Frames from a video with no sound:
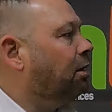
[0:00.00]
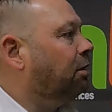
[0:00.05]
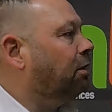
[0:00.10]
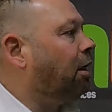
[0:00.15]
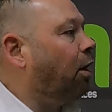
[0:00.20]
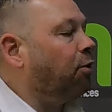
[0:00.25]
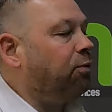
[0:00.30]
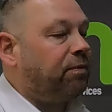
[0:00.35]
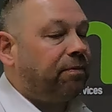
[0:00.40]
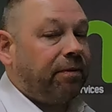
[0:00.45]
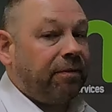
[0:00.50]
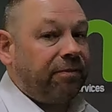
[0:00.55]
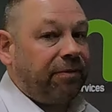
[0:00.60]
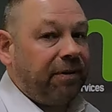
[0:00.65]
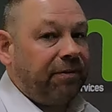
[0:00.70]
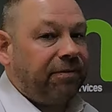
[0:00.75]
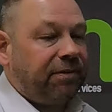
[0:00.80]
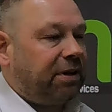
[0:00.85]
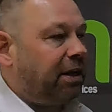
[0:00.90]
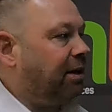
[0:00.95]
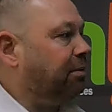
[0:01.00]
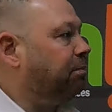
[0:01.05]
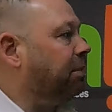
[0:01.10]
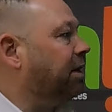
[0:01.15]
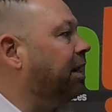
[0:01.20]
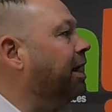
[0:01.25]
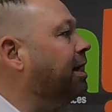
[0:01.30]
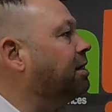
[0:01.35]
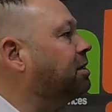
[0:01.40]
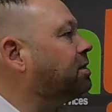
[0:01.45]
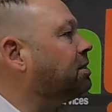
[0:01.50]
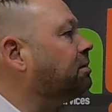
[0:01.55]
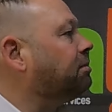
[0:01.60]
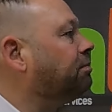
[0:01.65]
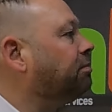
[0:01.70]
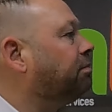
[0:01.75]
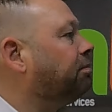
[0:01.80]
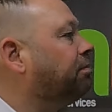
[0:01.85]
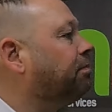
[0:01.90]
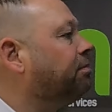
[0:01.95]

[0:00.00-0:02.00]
load for 15 minutes.